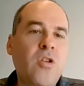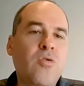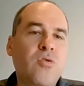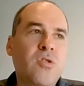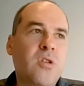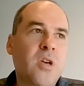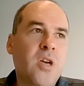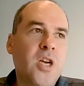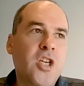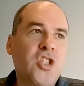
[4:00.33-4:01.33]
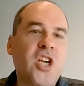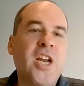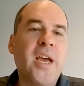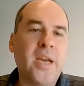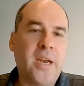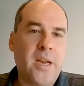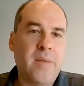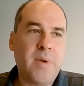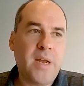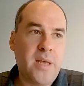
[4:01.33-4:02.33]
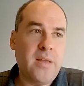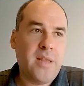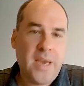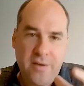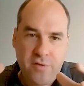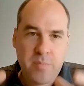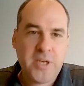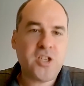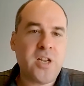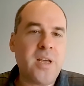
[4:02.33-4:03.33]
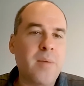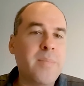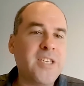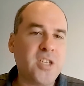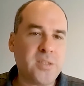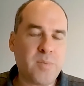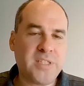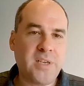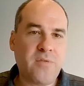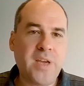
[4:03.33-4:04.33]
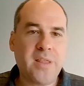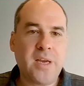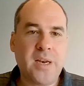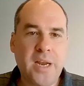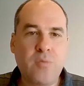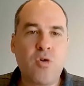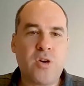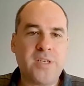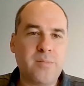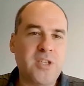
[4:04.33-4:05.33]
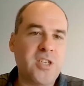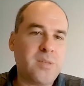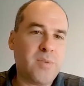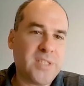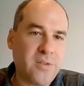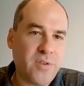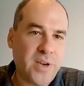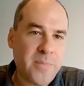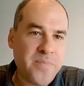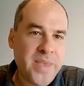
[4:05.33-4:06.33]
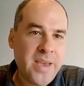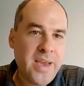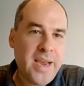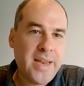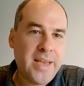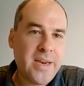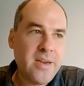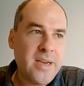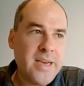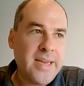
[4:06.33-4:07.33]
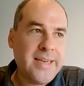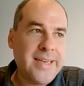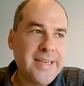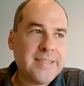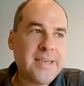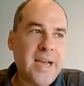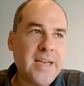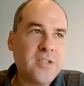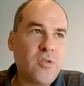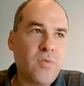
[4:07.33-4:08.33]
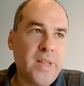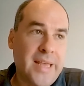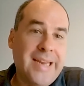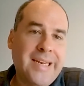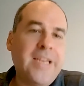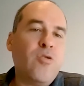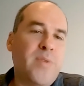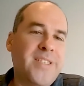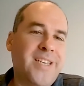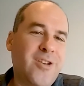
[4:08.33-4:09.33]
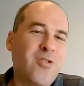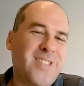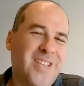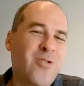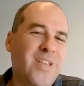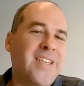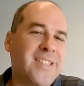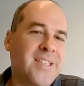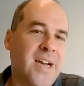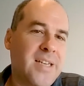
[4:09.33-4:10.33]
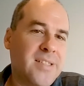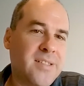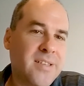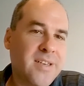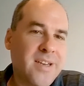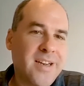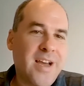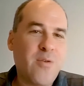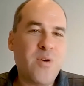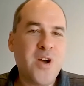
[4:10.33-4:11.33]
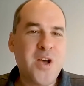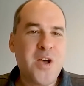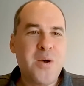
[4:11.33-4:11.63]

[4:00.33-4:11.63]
used generically, but they have a mission. They are mission specific. Their network is mission specific. And then these kinds they need to be secured. Security is trust. Now,